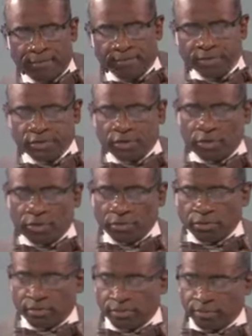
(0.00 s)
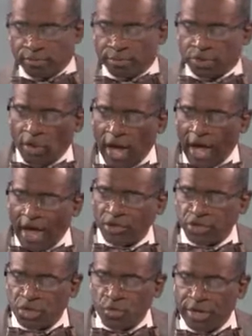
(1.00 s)
So how
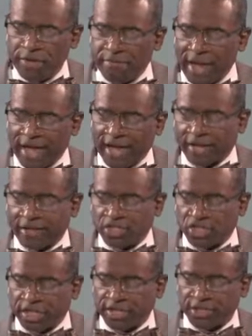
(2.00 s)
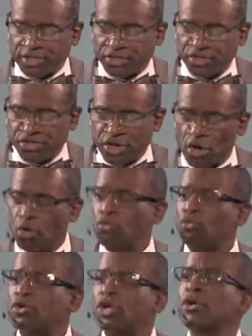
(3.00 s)
do we make Jesus
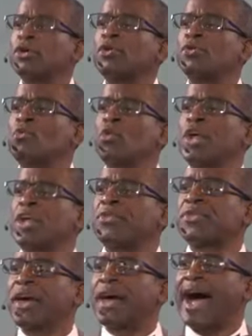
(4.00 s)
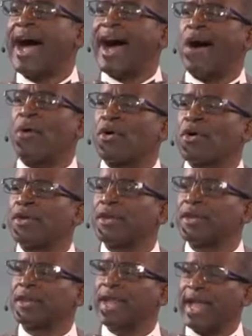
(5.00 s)
known with our
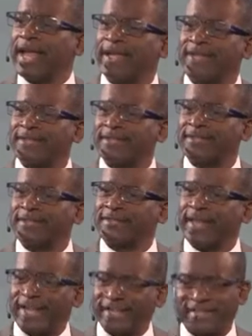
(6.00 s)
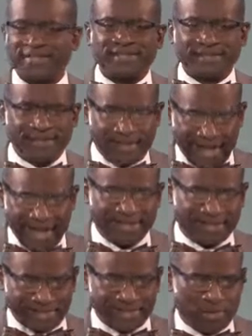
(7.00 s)
light? That's
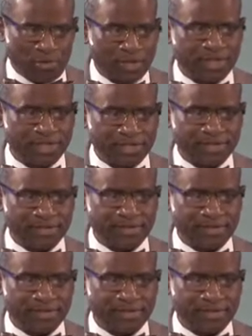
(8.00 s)
the question.